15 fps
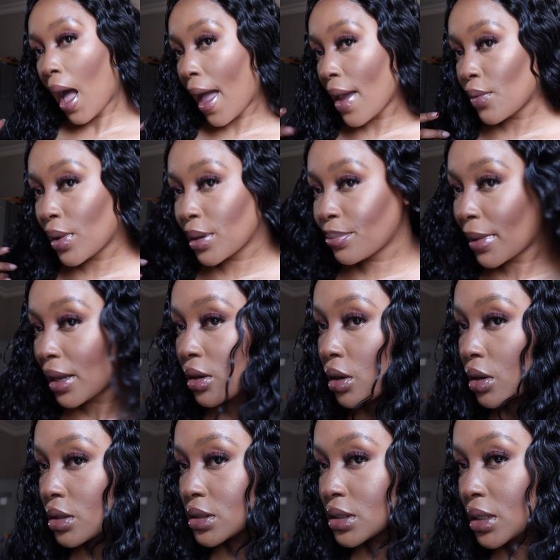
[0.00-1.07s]
I wet my
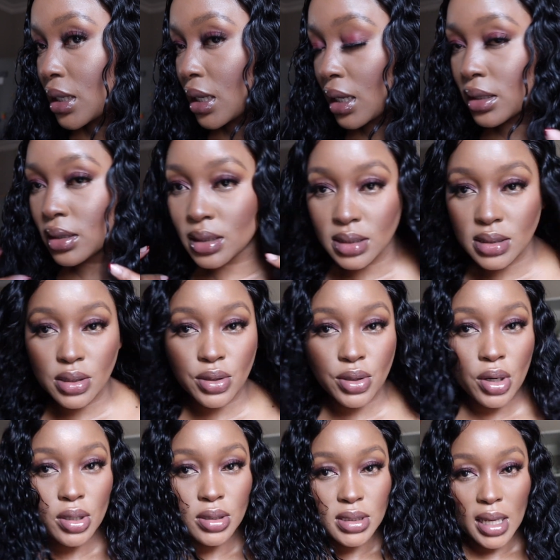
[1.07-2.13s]
curls again. These are the
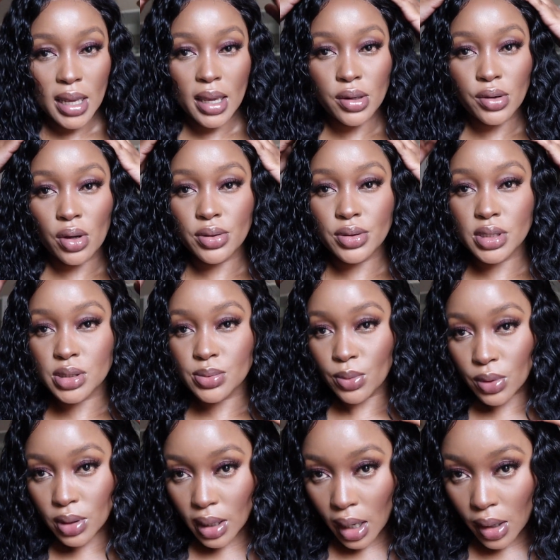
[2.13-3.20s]
curls I had on this
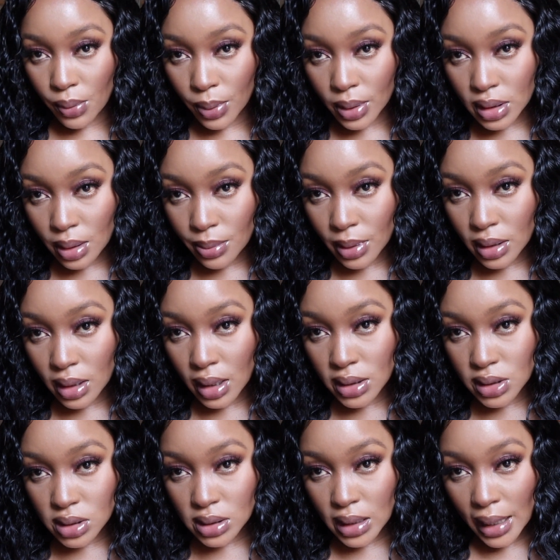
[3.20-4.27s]
morning. I wet them and then
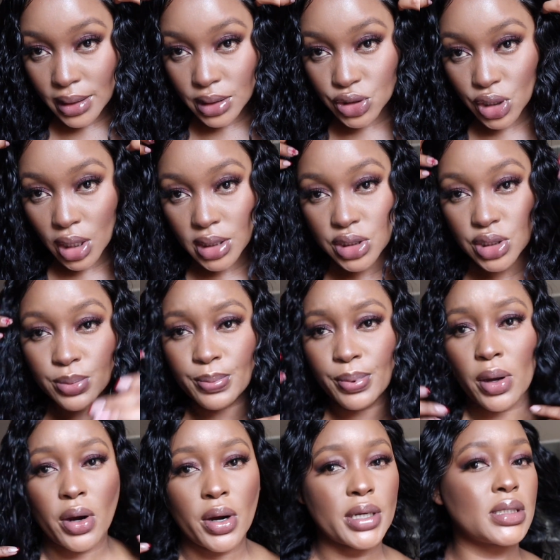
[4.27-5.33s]
I just kind of changed the
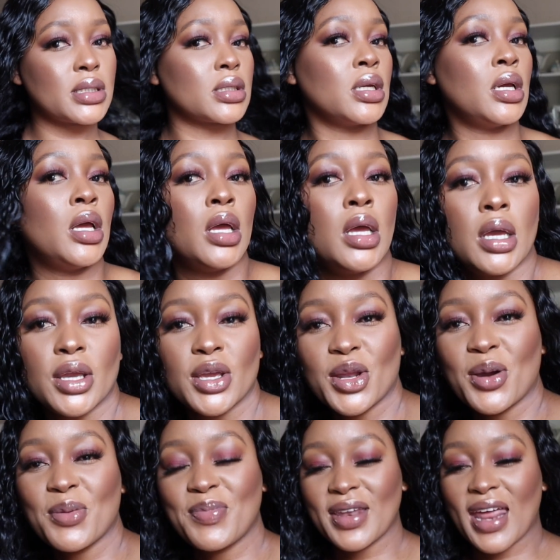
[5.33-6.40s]
part. You
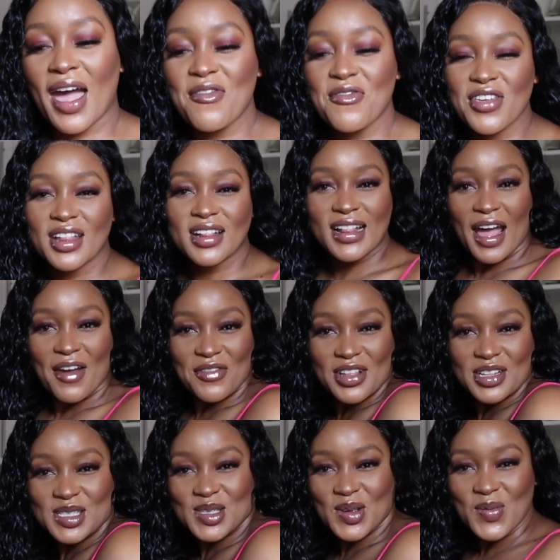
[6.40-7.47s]
know, but I feel
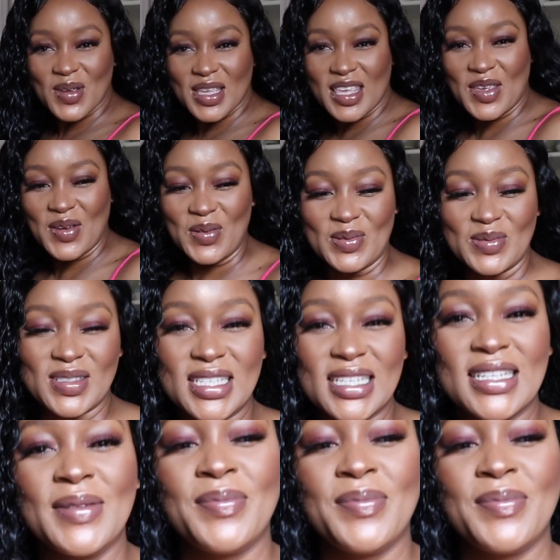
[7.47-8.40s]
so cute.